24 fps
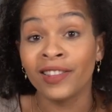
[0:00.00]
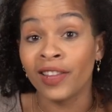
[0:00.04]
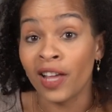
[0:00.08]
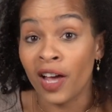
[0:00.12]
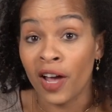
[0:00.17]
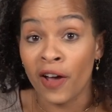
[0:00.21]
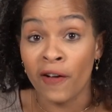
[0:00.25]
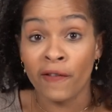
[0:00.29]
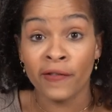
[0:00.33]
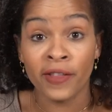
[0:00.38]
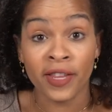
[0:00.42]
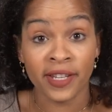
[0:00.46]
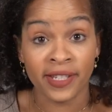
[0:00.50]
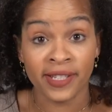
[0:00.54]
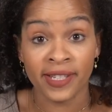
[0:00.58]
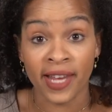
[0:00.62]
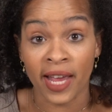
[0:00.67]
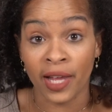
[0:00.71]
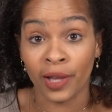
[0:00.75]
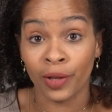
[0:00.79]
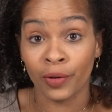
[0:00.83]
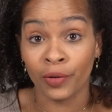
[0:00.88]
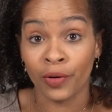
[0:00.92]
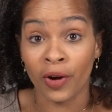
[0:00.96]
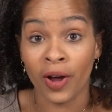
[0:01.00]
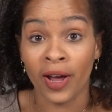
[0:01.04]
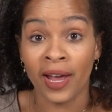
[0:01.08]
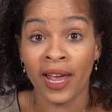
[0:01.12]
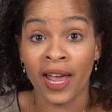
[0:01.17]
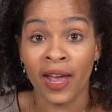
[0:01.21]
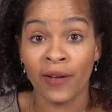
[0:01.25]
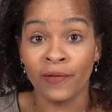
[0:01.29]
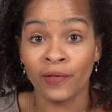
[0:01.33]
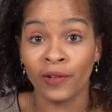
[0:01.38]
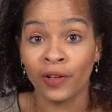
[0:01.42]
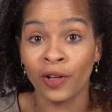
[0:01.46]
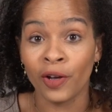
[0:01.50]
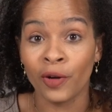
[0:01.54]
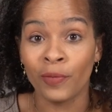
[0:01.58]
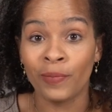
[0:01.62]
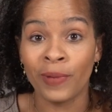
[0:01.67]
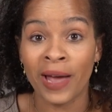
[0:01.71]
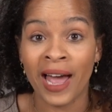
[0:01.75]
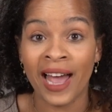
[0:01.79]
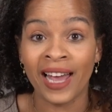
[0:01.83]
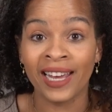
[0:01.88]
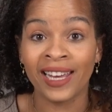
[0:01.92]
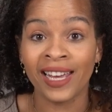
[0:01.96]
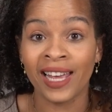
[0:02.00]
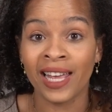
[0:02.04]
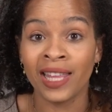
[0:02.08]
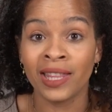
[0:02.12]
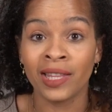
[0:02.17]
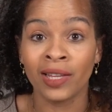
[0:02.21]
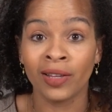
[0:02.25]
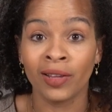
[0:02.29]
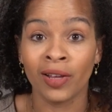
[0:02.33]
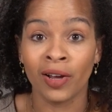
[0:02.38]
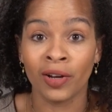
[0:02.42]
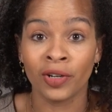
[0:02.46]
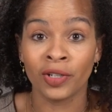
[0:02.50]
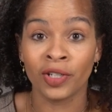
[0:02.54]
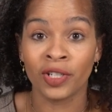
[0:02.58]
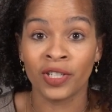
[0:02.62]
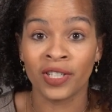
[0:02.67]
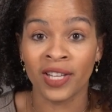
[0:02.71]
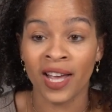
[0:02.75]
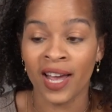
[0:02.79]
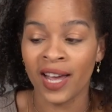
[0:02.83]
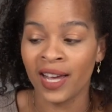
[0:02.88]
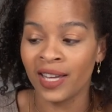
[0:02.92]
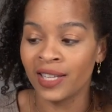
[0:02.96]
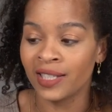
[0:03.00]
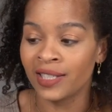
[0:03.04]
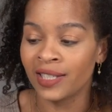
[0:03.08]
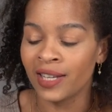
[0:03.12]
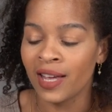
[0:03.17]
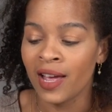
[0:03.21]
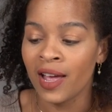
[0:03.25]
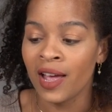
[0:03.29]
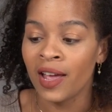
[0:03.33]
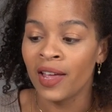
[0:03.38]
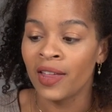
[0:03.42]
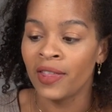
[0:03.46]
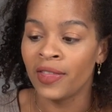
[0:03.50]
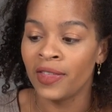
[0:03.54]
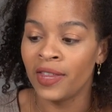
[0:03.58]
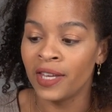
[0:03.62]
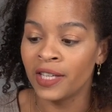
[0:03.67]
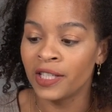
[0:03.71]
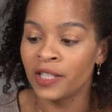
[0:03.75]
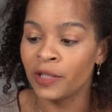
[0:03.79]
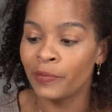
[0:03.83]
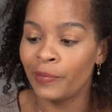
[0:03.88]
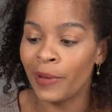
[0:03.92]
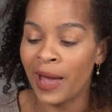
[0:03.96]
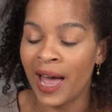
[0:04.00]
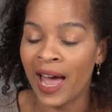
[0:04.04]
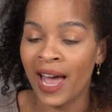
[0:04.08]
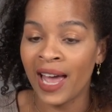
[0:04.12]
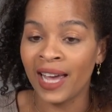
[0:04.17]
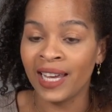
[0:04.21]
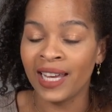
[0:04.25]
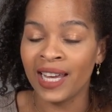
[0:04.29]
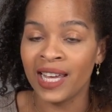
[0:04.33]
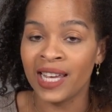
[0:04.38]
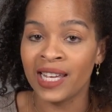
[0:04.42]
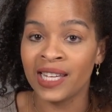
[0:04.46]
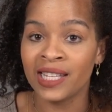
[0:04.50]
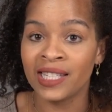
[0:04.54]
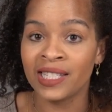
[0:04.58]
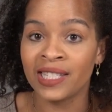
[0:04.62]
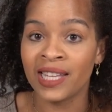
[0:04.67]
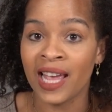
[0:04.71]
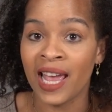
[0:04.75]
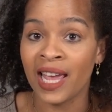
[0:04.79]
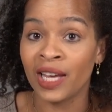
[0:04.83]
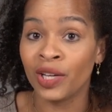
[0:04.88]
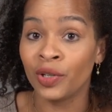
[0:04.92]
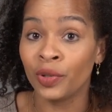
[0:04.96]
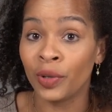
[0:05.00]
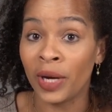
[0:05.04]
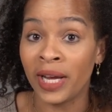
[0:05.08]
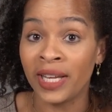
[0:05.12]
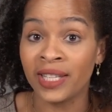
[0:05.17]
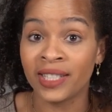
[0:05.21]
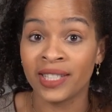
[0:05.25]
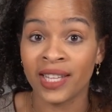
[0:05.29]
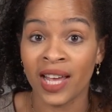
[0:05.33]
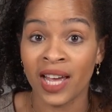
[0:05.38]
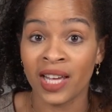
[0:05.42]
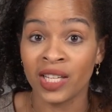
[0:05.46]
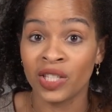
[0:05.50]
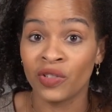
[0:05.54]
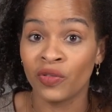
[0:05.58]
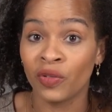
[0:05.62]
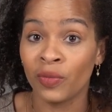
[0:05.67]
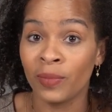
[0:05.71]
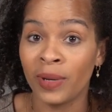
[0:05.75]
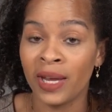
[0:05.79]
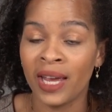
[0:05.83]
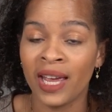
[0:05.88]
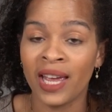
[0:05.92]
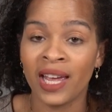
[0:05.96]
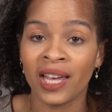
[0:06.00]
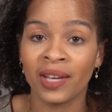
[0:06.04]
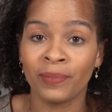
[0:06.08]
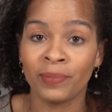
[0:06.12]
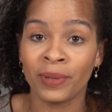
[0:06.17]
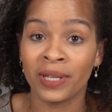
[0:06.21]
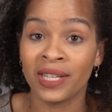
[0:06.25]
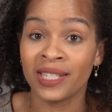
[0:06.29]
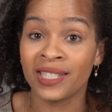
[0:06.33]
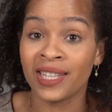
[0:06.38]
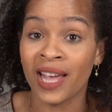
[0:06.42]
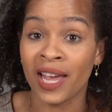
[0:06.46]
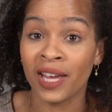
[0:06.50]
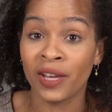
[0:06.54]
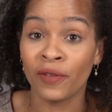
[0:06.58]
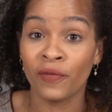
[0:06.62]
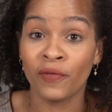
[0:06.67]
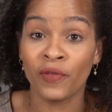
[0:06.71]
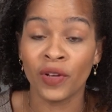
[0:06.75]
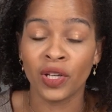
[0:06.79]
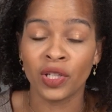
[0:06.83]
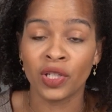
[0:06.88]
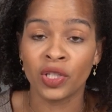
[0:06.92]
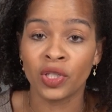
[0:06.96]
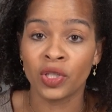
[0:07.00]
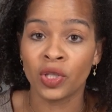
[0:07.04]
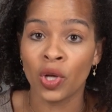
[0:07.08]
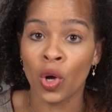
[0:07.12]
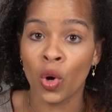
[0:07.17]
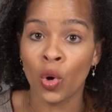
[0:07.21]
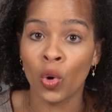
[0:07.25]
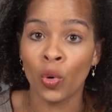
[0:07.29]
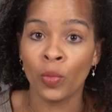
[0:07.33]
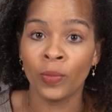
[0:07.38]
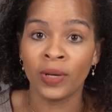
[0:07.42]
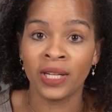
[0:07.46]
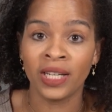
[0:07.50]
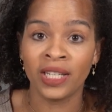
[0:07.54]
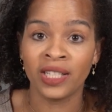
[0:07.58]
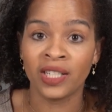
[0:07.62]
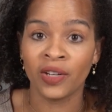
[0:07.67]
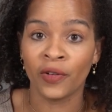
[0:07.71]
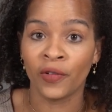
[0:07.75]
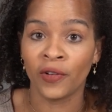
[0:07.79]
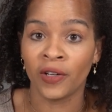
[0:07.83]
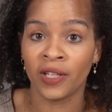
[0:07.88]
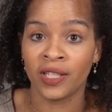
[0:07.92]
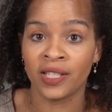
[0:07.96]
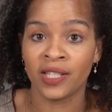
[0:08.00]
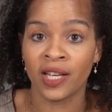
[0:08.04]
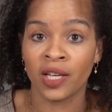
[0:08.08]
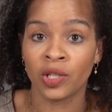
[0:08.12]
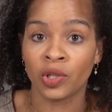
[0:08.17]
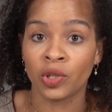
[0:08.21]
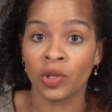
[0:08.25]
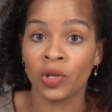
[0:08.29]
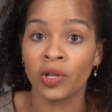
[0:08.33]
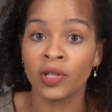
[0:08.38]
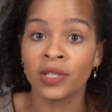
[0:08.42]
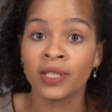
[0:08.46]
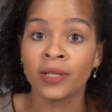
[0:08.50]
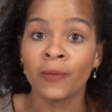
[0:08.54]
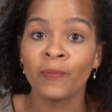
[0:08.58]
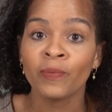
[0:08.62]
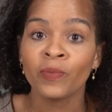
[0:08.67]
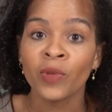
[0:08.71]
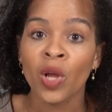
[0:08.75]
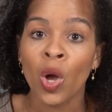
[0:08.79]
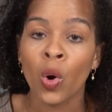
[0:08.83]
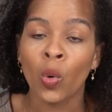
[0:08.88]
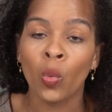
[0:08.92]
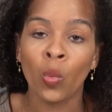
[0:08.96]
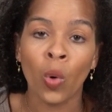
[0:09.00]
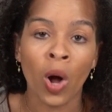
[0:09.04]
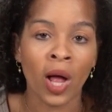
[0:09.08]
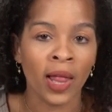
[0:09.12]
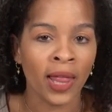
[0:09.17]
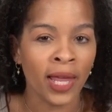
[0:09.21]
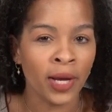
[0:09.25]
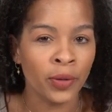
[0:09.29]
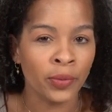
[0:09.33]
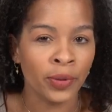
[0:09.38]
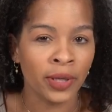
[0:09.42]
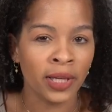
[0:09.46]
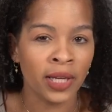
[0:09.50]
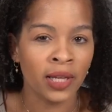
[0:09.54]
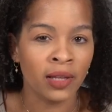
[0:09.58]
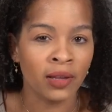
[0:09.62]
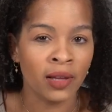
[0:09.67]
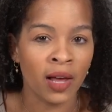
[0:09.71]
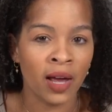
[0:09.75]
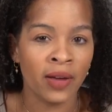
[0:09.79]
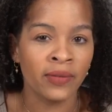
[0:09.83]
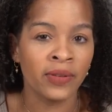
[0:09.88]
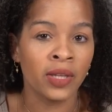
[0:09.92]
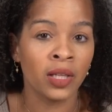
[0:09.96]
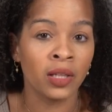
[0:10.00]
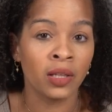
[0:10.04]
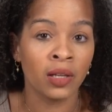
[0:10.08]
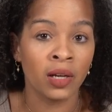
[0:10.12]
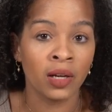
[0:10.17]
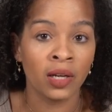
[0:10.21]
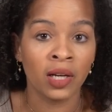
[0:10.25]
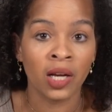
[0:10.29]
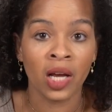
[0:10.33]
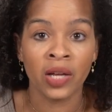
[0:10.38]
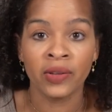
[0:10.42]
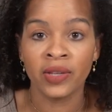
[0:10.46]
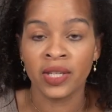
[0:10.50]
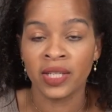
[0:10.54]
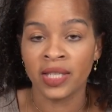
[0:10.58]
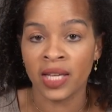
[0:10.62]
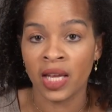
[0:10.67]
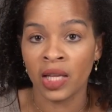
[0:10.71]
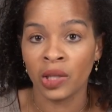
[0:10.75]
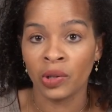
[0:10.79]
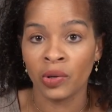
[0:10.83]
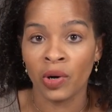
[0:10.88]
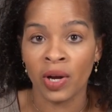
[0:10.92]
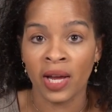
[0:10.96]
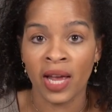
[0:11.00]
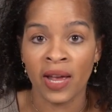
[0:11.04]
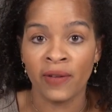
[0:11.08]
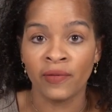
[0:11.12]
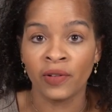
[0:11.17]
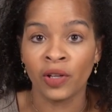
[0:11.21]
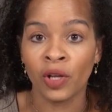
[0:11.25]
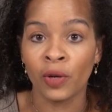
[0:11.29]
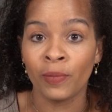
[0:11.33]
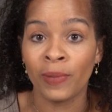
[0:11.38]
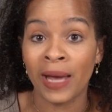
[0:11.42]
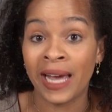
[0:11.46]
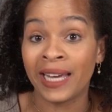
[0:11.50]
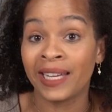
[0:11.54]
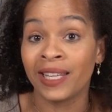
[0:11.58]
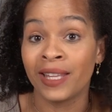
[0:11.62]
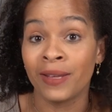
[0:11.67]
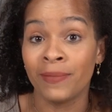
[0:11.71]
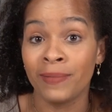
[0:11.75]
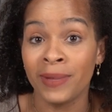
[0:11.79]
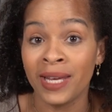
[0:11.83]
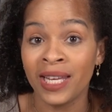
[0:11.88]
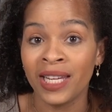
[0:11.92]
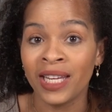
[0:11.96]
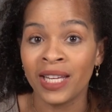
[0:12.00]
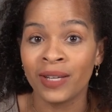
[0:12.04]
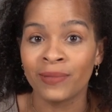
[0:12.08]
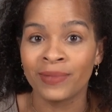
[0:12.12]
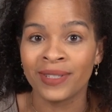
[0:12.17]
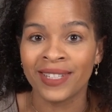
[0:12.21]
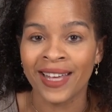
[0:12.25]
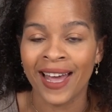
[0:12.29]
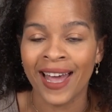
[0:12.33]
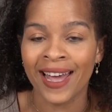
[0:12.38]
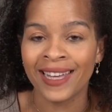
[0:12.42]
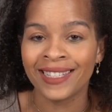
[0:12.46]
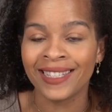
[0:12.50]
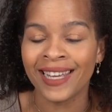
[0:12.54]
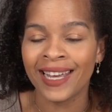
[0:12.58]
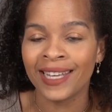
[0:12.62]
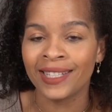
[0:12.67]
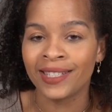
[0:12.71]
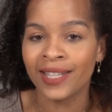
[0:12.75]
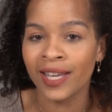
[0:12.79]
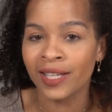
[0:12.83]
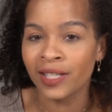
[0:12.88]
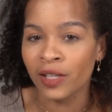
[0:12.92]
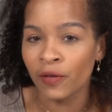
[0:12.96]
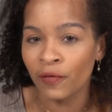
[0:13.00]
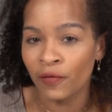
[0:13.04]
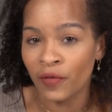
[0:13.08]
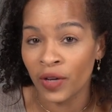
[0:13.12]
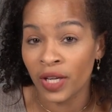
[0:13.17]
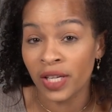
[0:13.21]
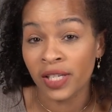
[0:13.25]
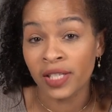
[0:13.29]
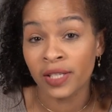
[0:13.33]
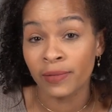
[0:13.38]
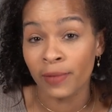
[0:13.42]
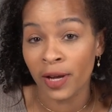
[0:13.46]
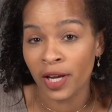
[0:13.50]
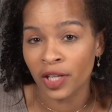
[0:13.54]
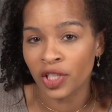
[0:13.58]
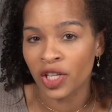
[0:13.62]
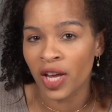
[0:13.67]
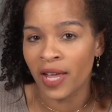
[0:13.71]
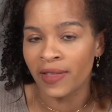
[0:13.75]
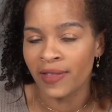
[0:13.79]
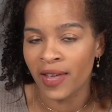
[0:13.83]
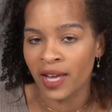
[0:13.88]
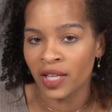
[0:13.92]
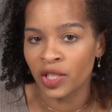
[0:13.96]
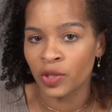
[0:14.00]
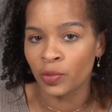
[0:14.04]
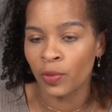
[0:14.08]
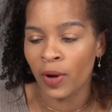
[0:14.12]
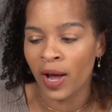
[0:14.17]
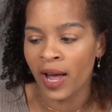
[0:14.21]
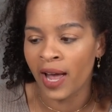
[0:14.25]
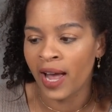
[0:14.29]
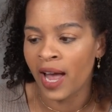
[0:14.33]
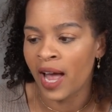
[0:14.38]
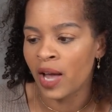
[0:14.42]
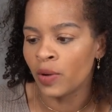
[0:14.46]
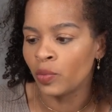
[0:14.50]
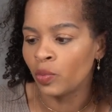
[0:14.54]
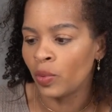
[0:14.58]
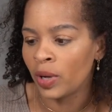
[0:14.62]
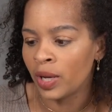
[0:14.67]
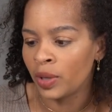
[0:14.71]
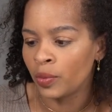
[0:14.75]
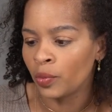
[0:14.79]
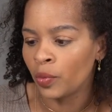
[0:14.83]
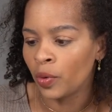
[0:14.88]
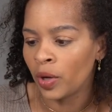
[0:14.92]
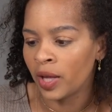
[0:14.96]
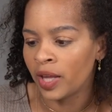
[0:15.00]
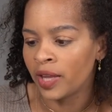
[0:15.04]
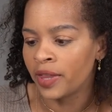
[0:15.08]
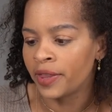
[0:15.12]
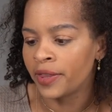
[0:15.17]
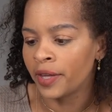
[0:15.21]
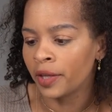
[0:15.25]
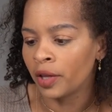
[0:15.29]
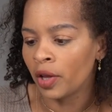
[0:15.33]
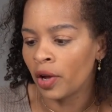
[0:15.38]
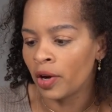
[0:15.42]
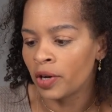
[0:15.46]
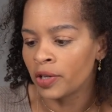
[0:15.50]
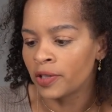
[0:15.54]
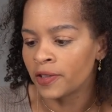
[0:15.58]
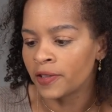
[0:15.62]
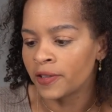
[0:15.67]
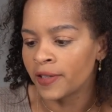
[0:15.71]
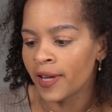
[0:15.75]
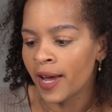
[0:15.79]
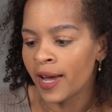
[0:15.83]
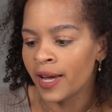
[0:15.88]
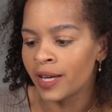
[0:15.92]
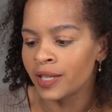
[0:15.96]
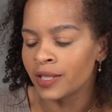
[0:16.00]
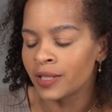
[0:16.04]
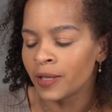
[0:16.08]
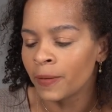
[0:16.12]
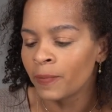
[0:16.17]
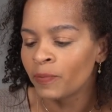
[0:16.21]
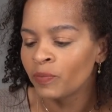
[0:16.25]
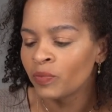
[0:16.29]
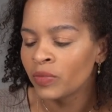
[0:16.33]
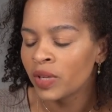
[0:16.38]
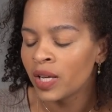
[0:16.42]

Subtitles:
love the Saint Laurent envelope bag in the large size. This bag is a great size for me because I can fit so many different essentials. While I really love the look of the Saint Laurent envelope bag in the medium size, it doesn't fit as much, and that's why I went with the large size.